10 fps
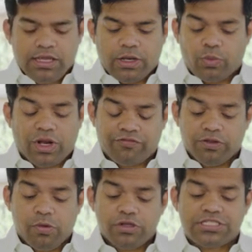And one of the
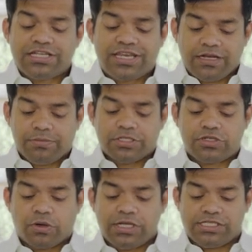most incredible
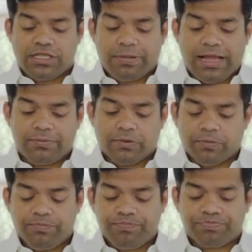stories in the
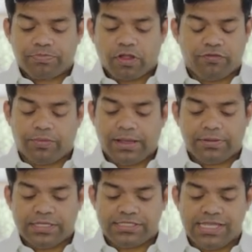Bible, of the
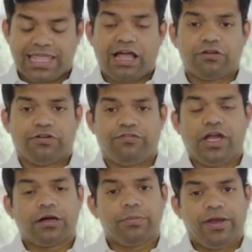Bible, is the account of
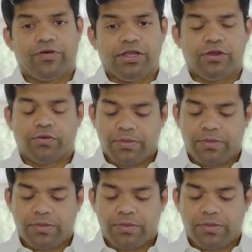young Mary. You